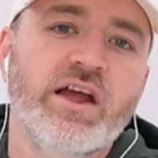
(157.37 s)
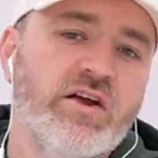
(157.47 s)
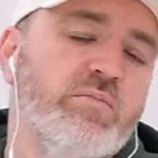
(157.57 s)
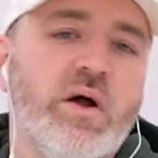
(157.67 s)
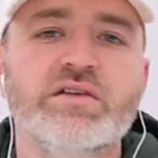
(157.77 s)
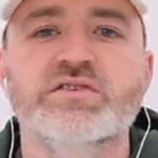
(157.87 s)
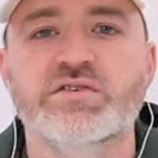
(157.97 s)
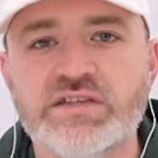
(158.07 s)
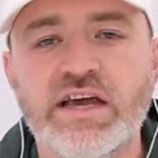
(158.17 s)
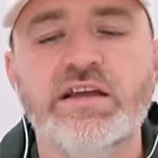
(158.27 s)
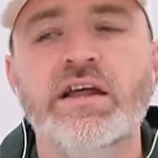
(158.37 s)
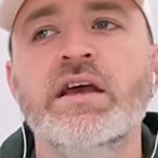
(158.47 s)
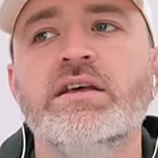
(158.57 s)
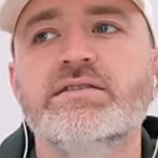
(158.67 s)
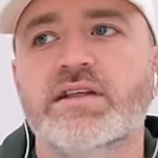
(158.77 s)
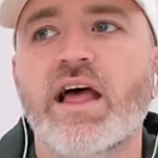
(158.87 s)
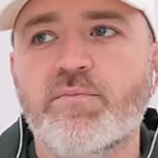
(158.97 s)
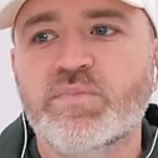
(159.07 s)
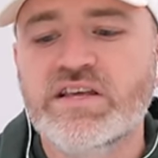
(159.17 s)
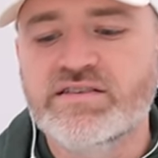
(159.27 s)
AirPods are dead,
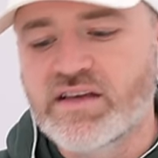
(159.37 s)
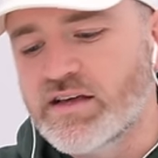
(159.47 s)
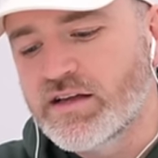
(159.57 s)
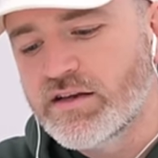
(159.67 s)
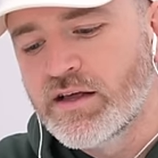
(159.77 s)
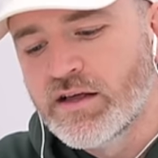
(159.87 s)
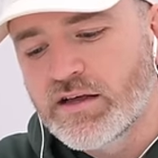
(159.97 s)
slap these in.